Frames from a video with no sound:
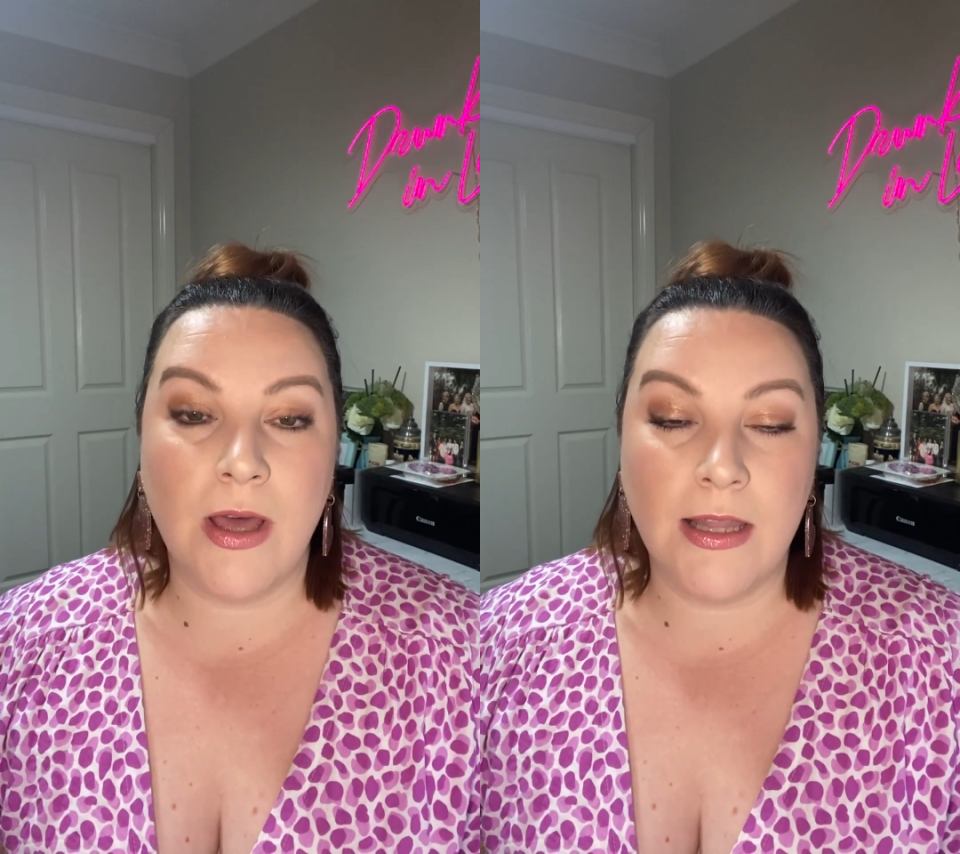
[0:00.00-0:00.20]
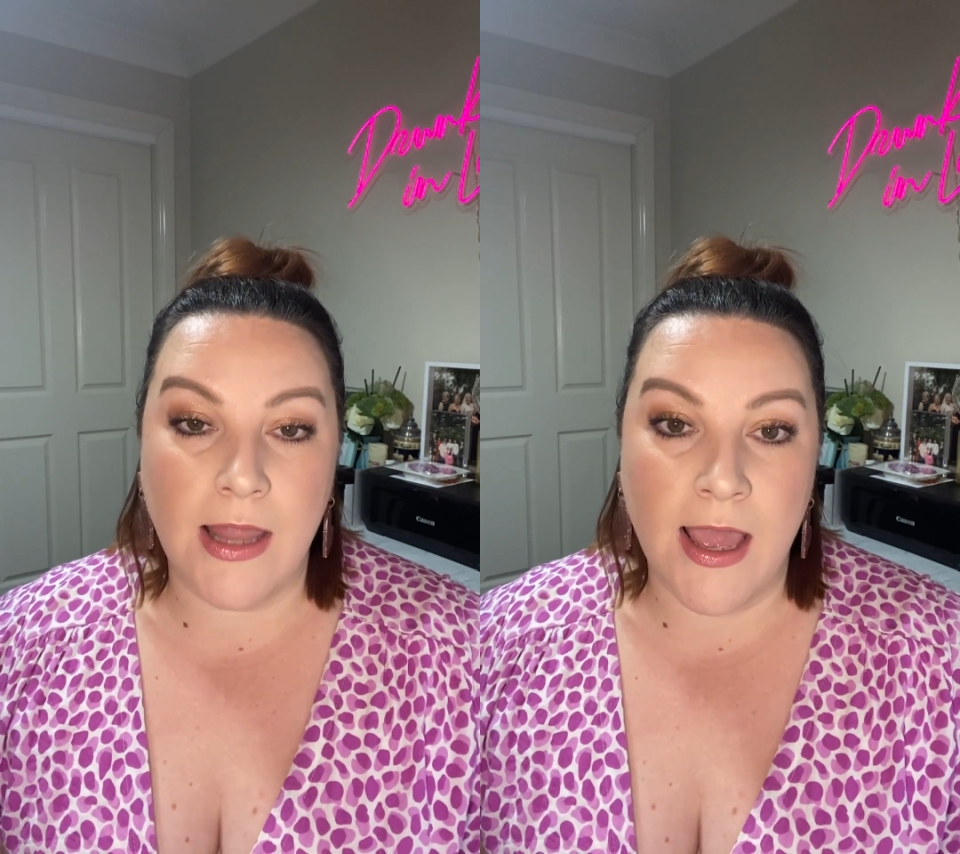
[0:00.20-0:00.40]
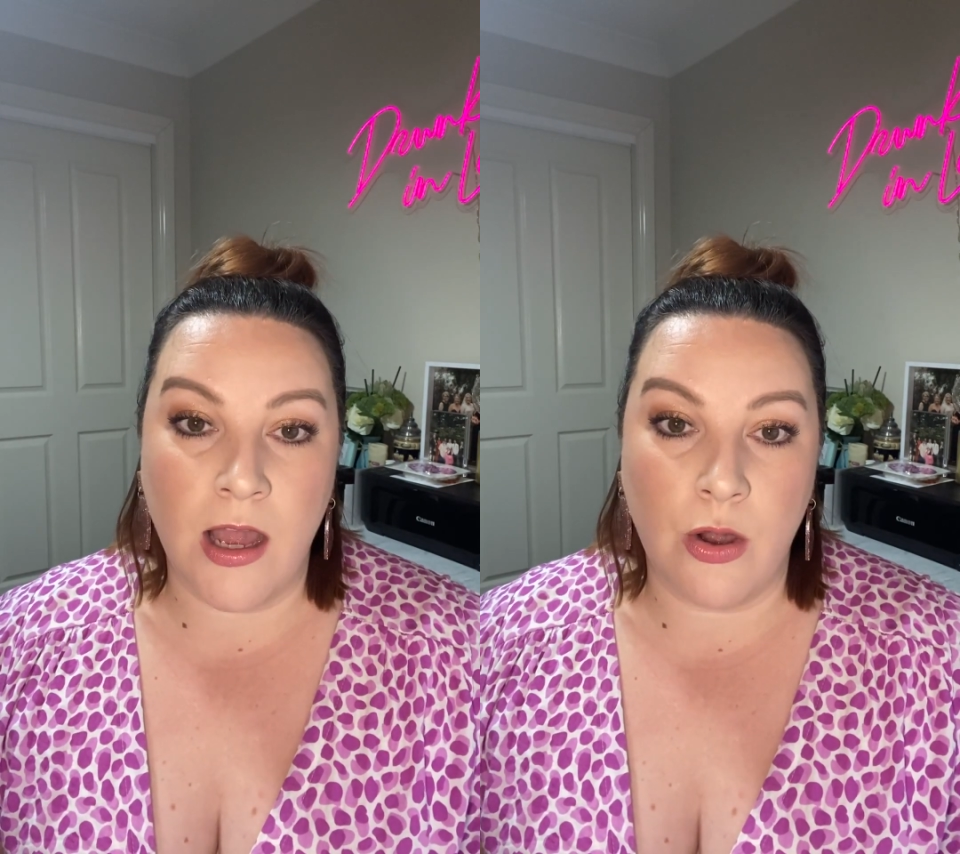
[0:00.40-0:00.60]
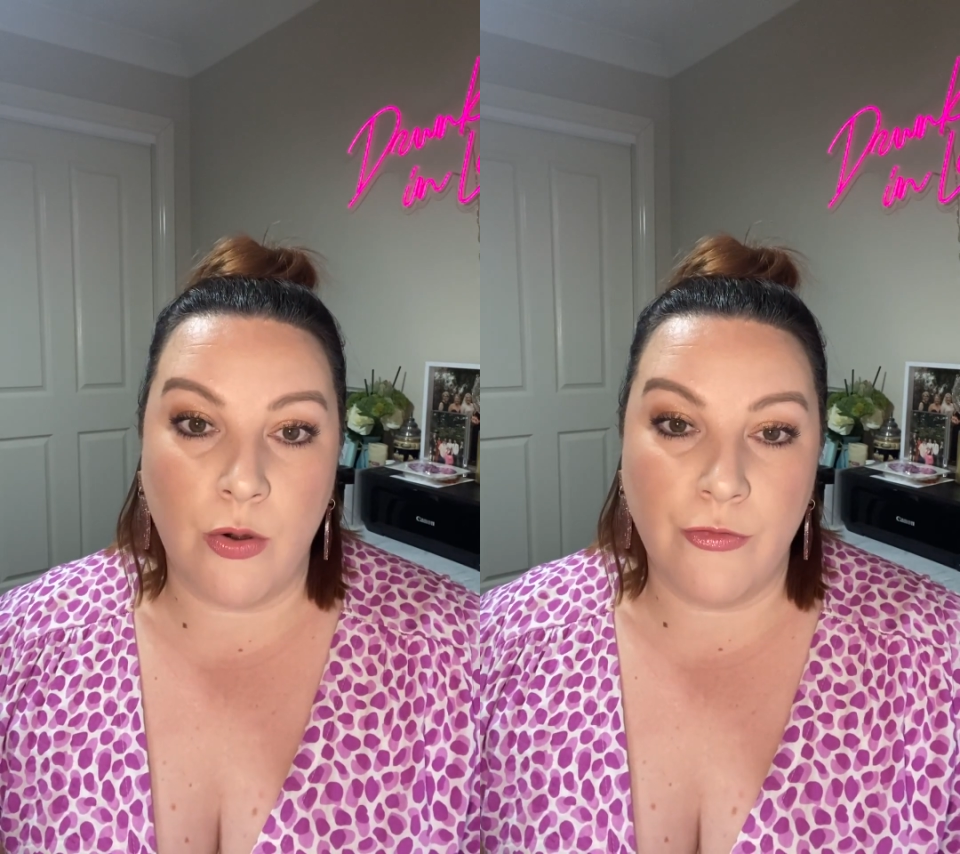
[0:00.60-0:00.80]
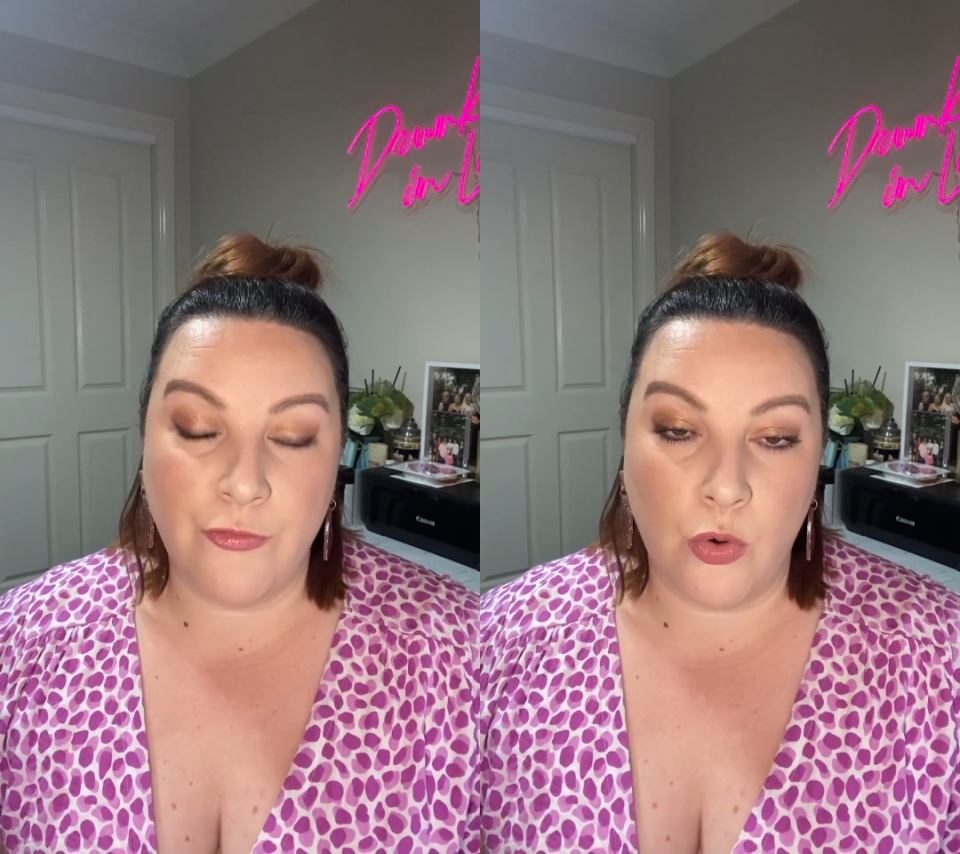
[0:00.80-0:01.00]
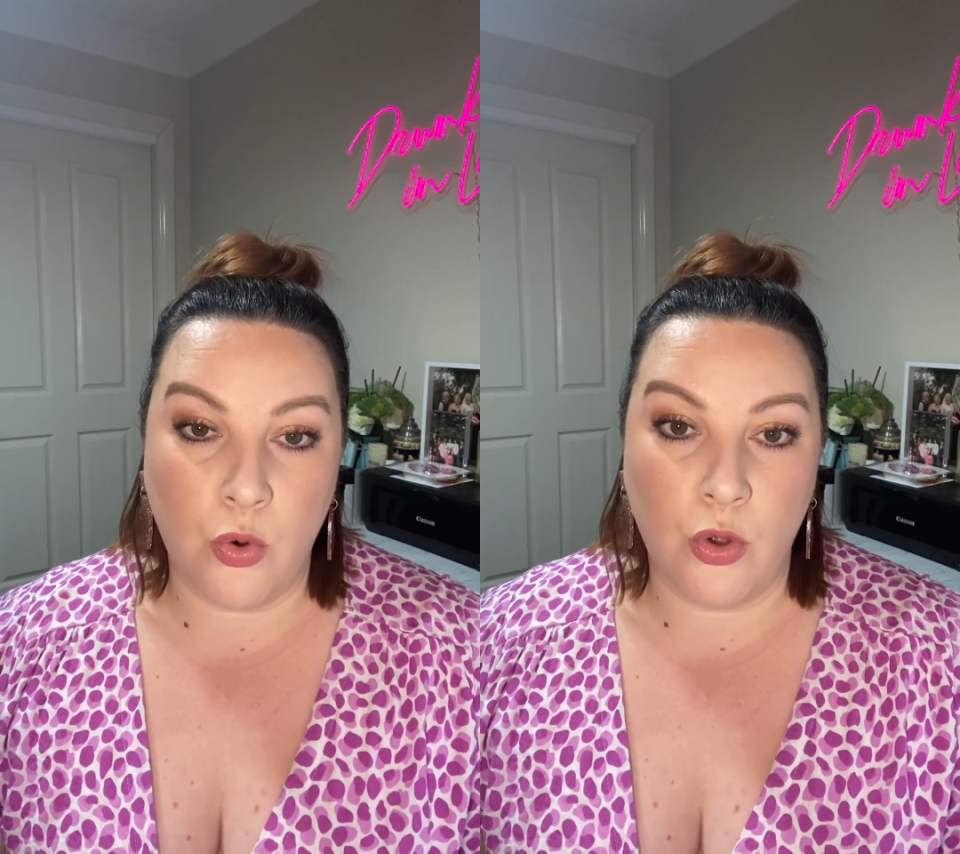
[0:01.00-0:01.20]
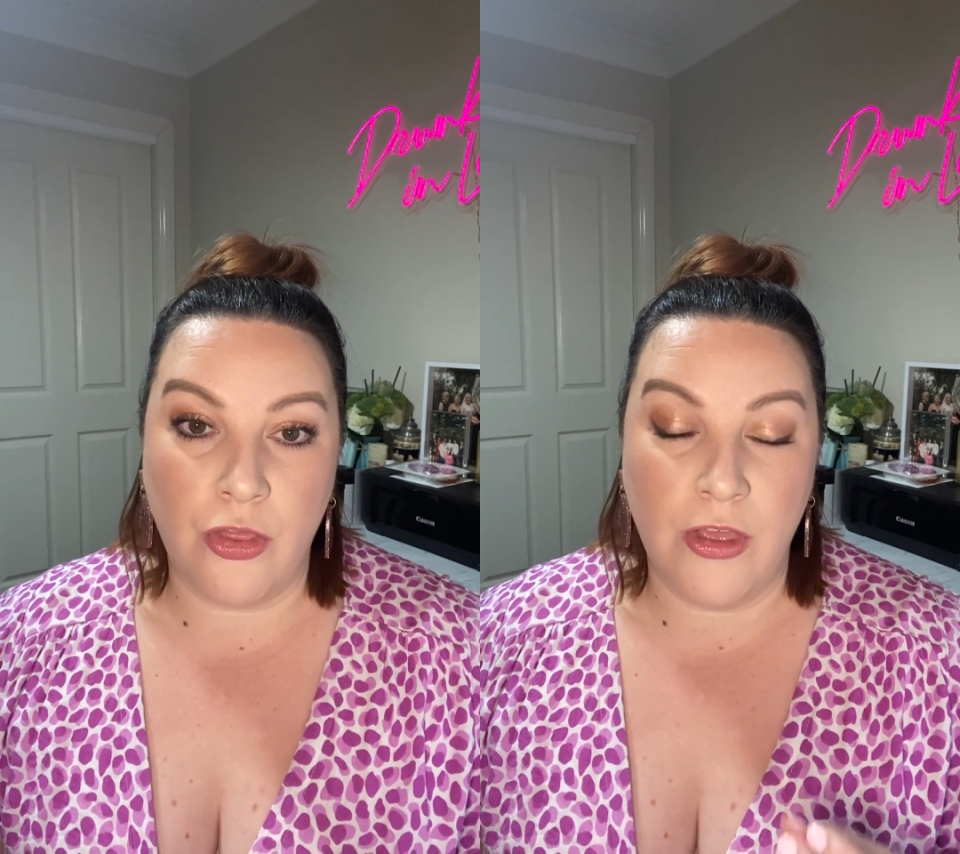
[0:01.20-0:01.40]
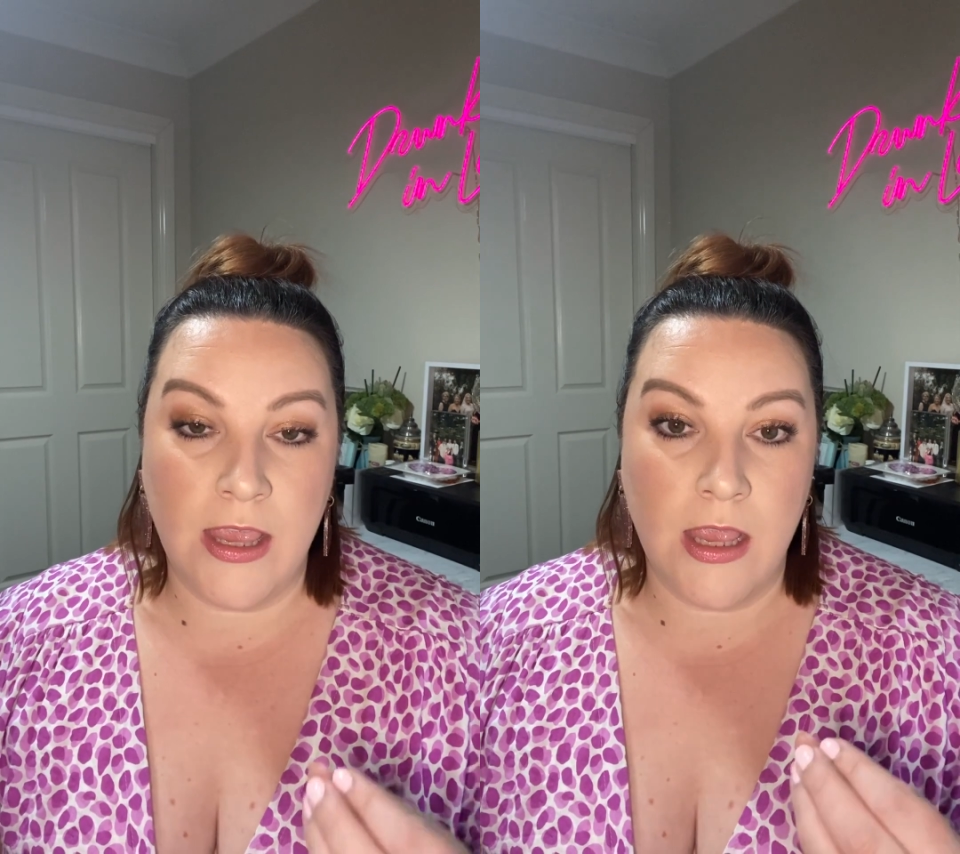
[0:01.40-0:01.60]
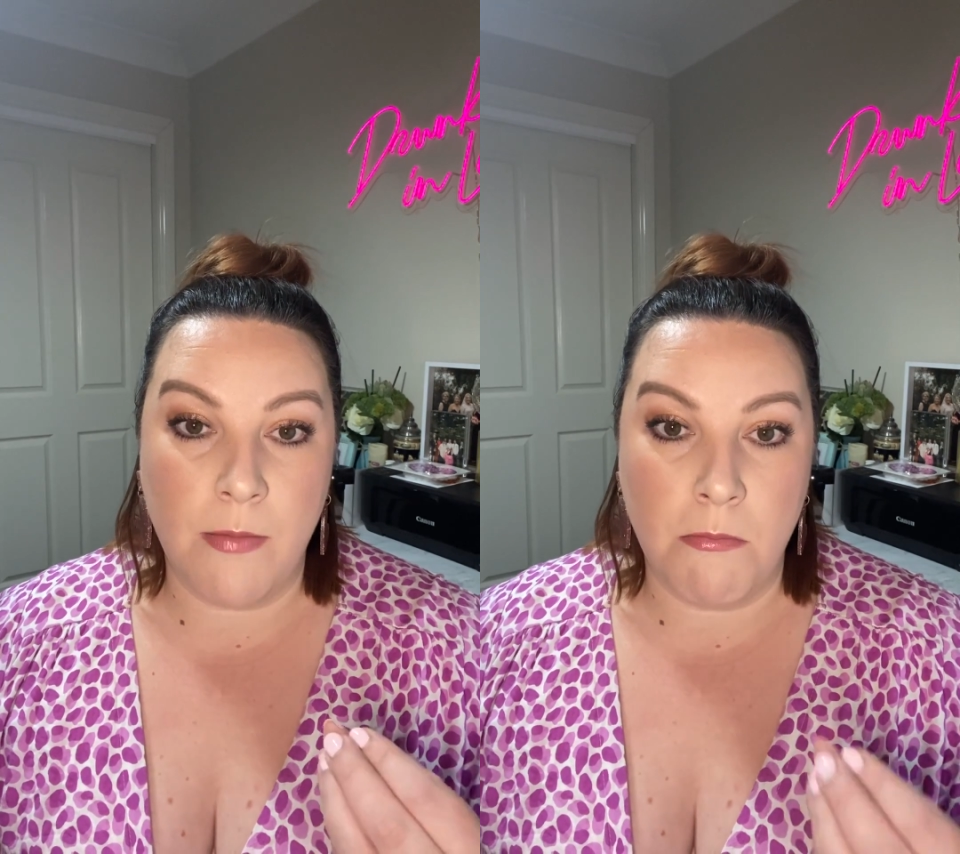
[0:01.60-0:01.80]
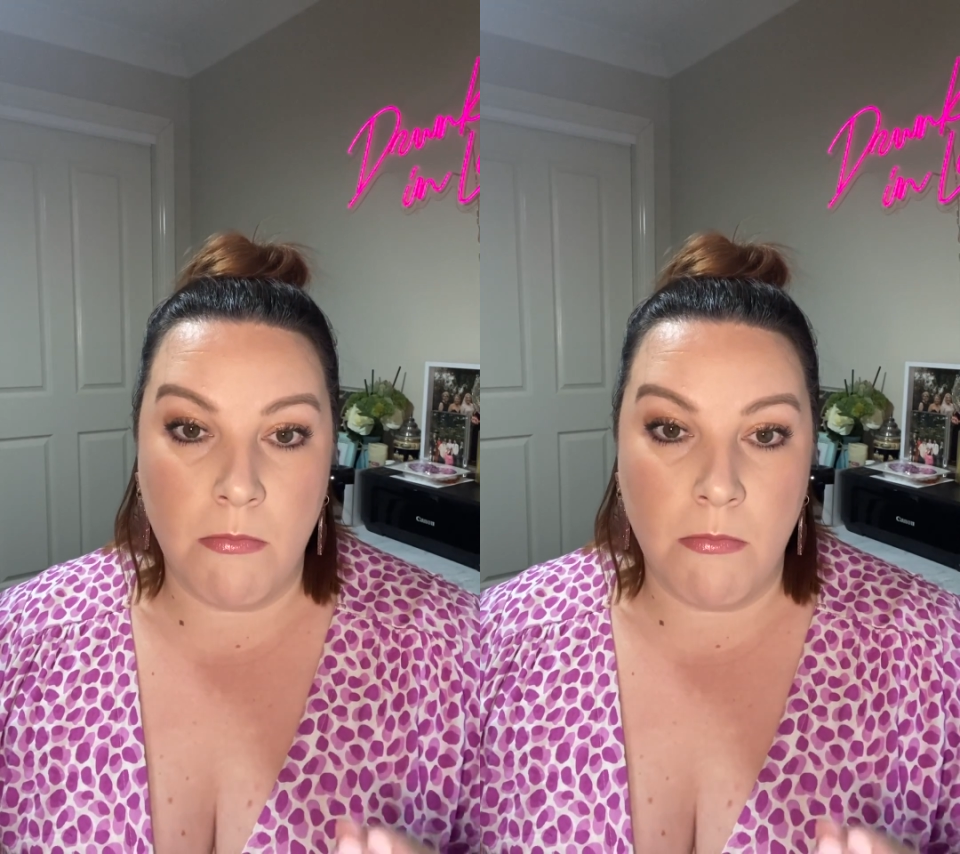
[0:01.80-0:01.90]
allow for the